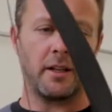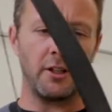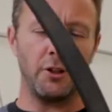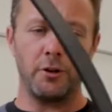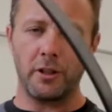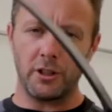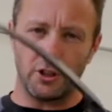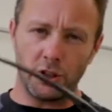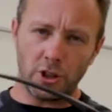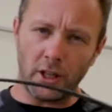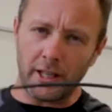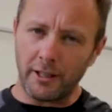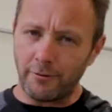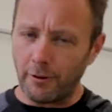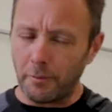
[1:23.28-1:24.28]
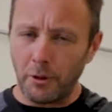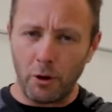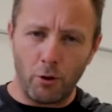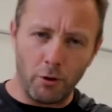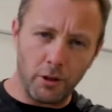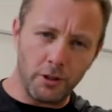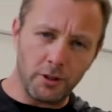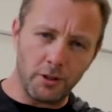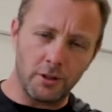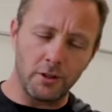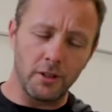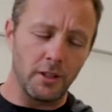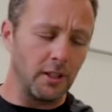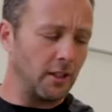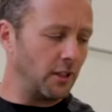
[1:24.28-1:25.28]
You can chuck it from your horse.
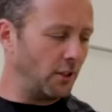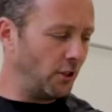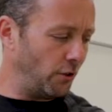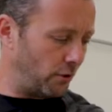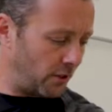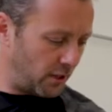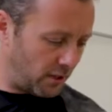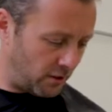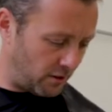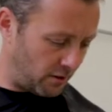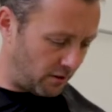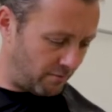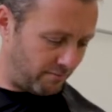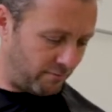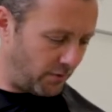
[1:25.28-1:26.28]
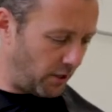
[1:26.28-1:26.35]
You can,